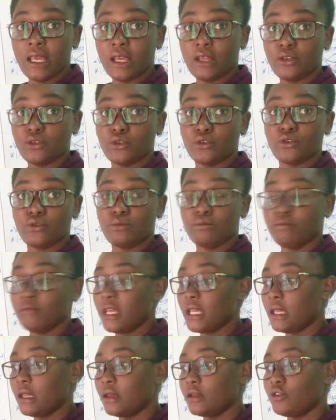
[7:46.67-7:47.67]
into
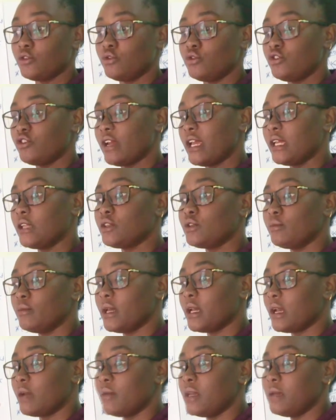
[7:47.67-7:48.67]
making trying to
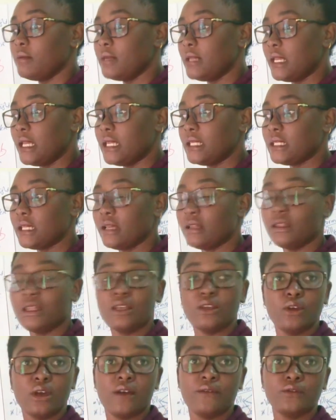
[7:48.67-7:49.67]
make a baby later and
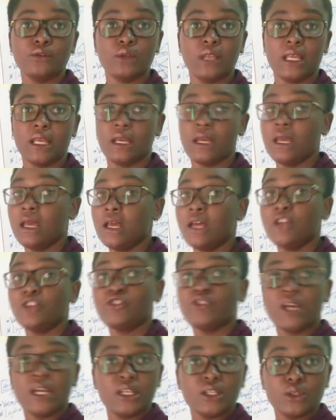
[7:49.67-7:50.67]
then you have to like
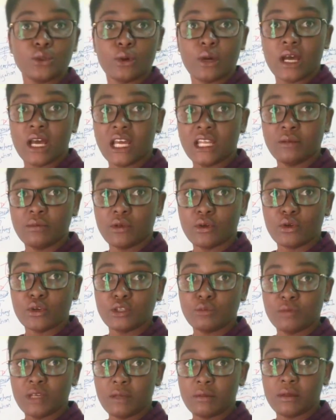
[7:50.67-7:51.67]
try so hard
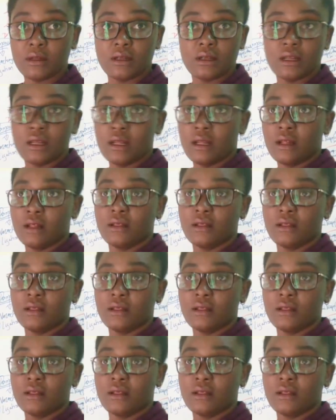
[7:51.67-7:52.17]
because maybe